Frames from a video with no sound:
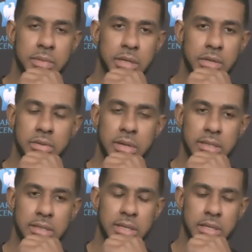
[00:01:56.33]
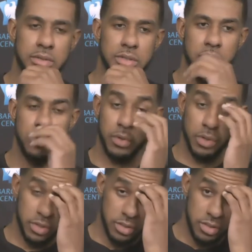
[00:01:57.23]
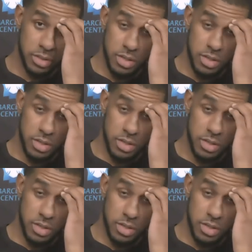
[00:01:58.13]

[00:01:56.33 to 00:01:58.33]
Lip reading: You know, I just think, you know, we were,